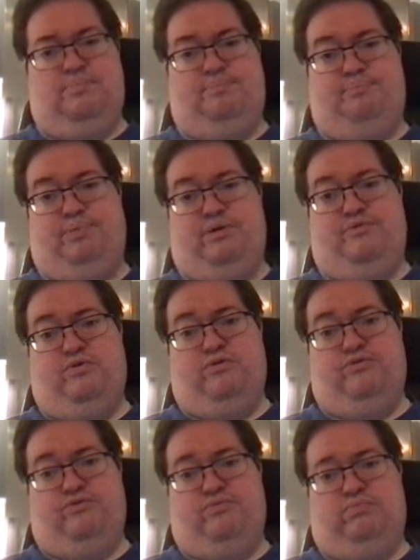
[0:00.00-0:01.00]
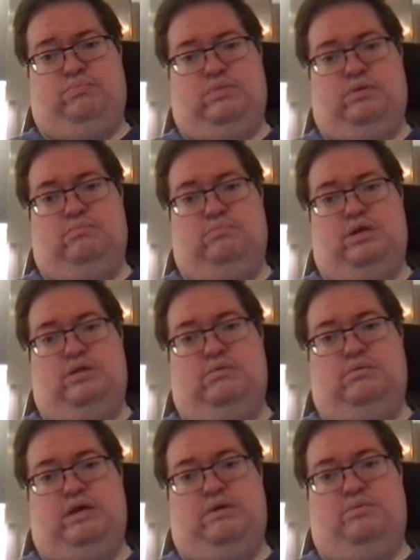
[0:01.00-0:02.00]
But of course, I mean,
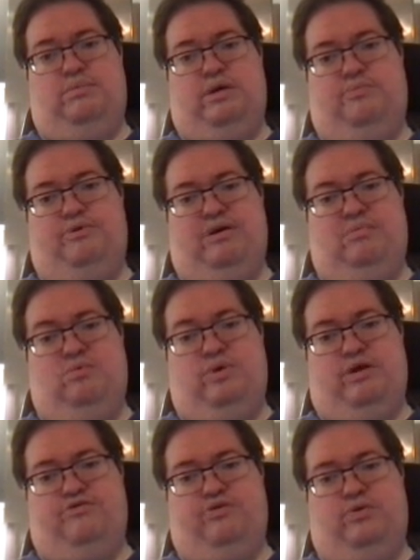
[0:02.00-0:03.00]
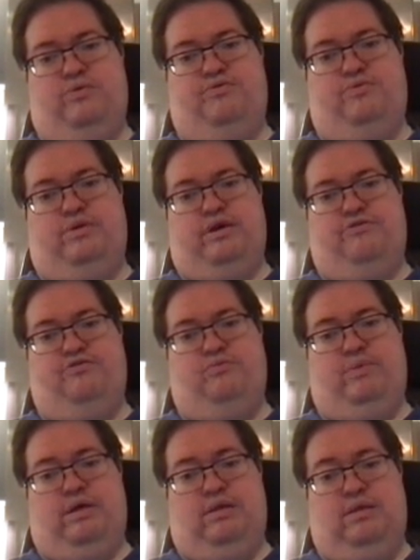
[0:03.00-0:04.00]
that will be a problem we're actually going to address as
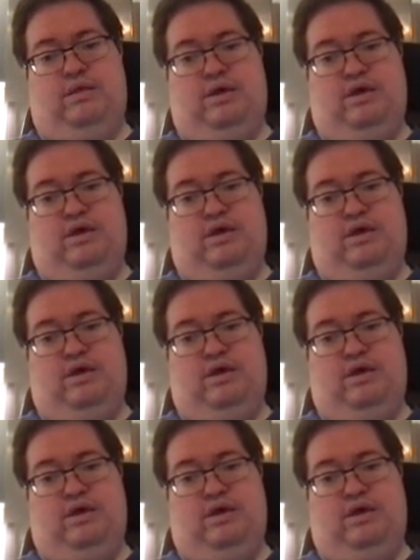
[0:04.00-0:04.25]
well.